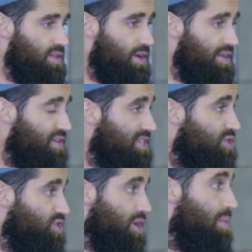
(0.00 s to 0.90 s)
the
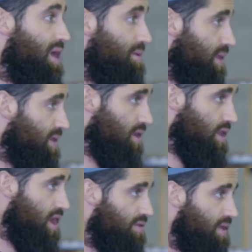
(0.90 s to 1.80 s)
emphasis was on bodybuilding a
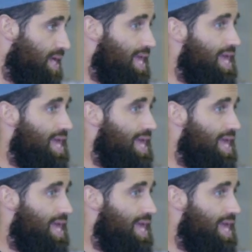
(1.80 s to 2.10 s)
lot.